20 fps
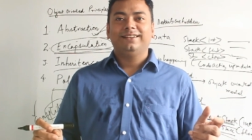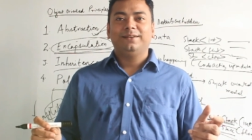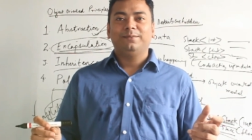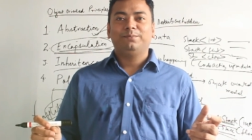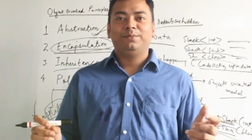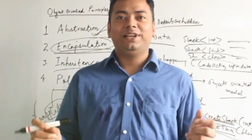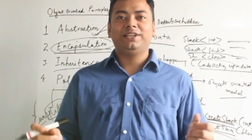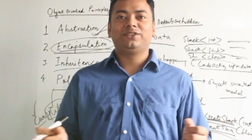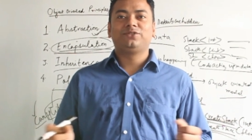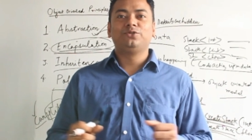
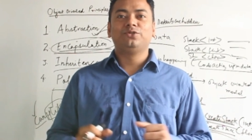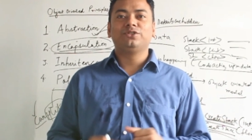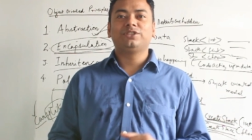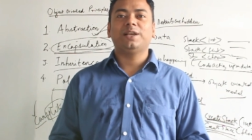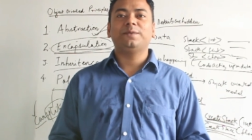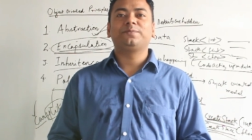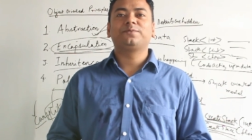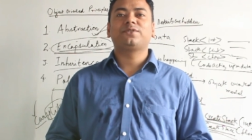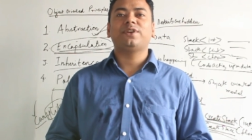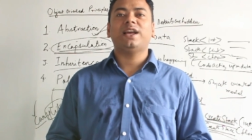Please do
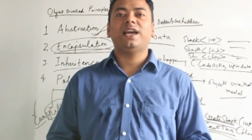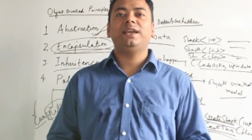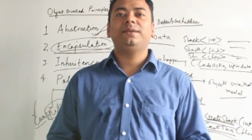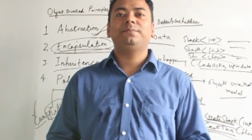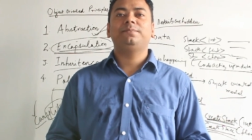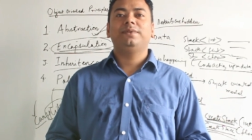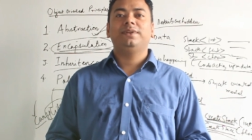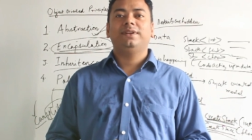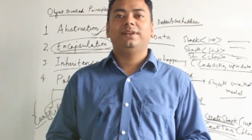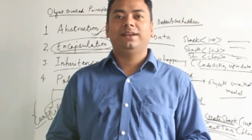
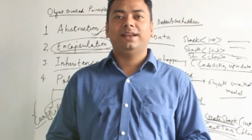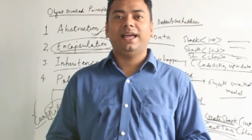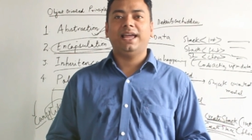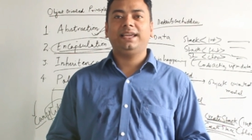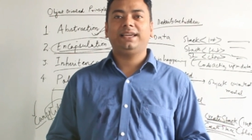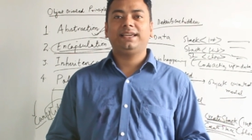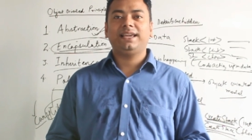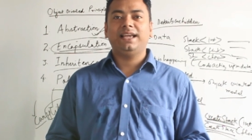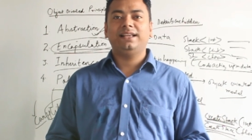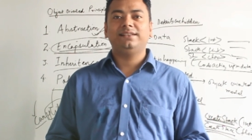subscribe,
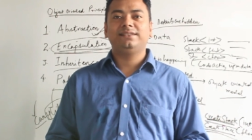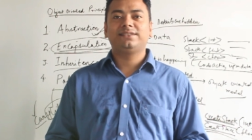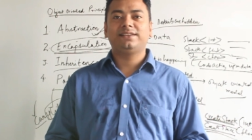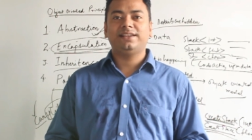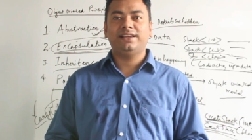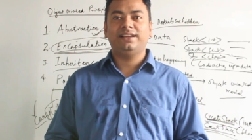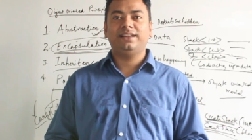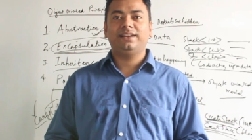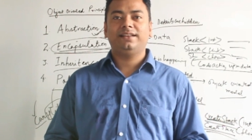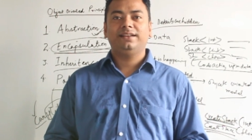like and
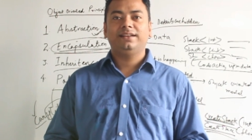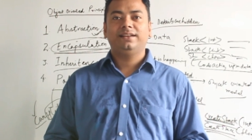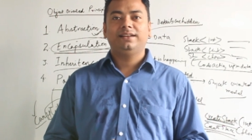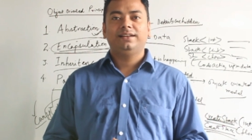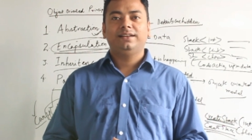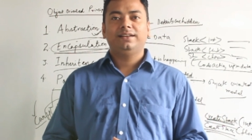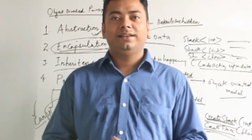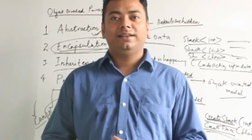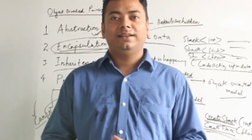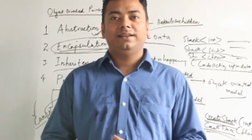share.
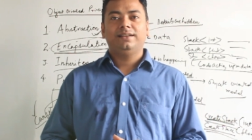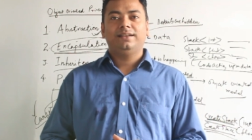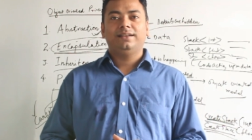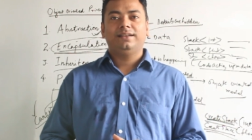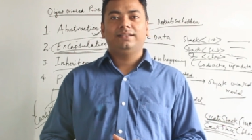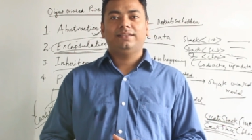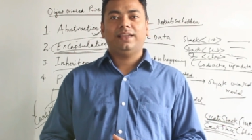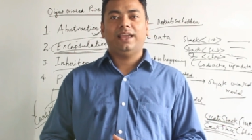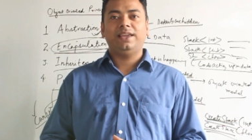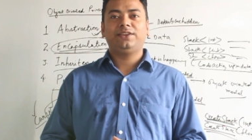
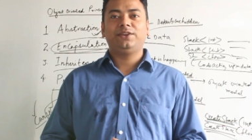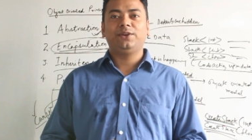Thank